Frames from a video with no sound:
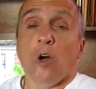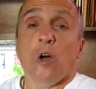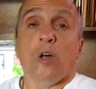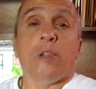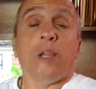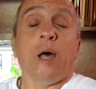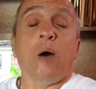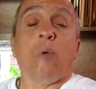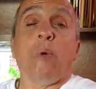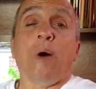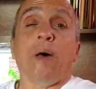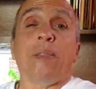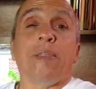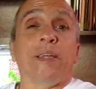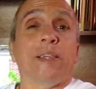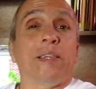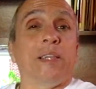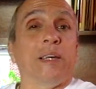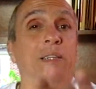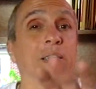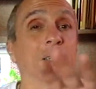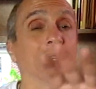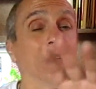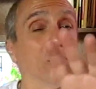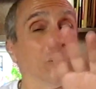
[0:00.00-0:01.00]
Now, whether
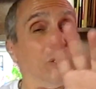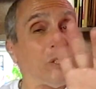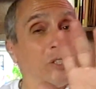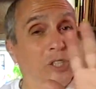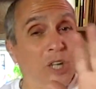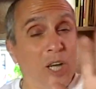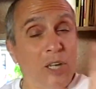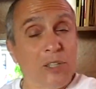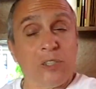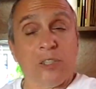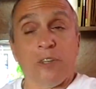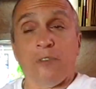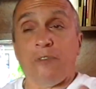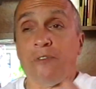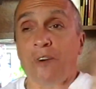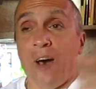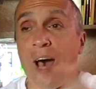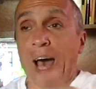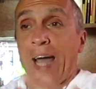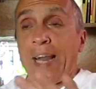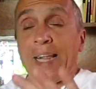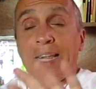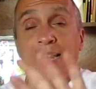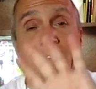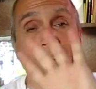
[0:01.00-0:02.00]
it's
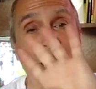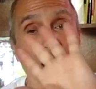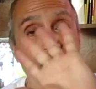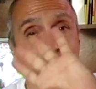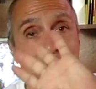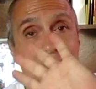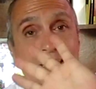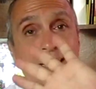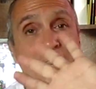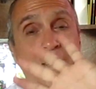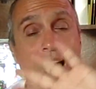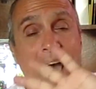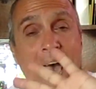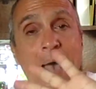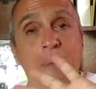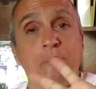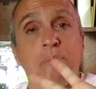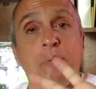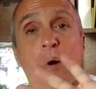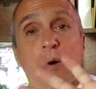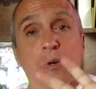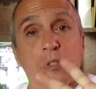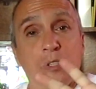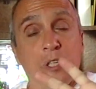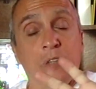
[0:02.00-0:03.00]
justified or not, I
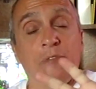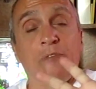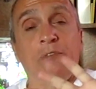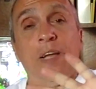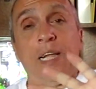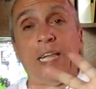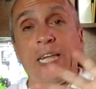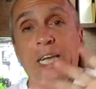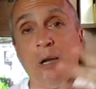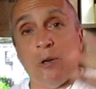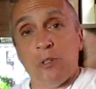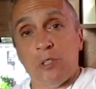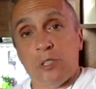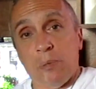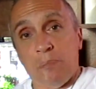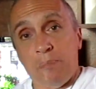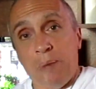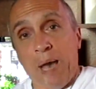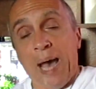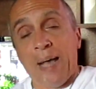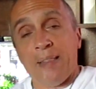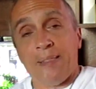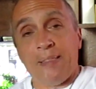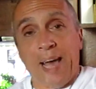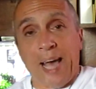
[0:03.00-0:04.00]
posted videos
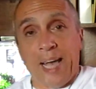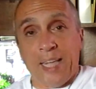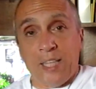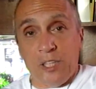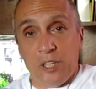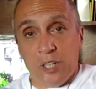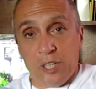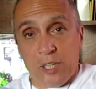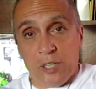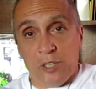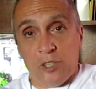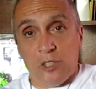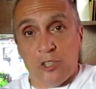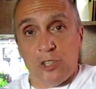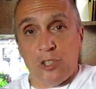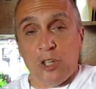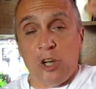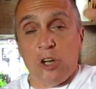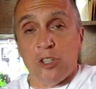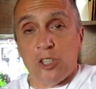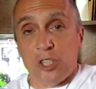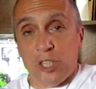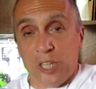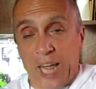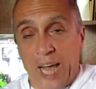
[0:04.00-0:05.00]
about that, and you can
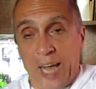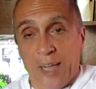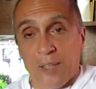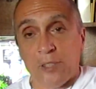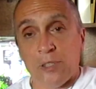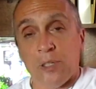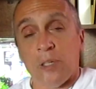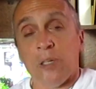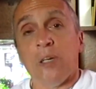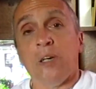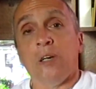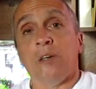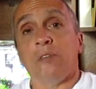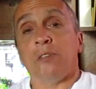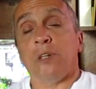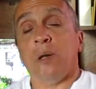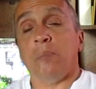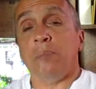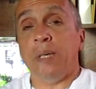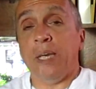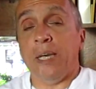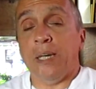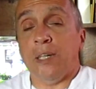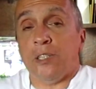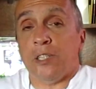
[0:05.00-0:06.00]
search it out
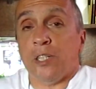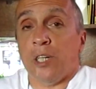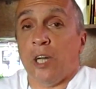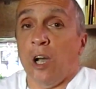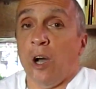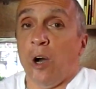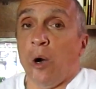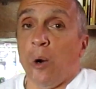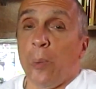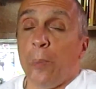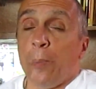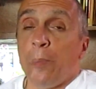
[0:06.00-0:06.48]
some years ago.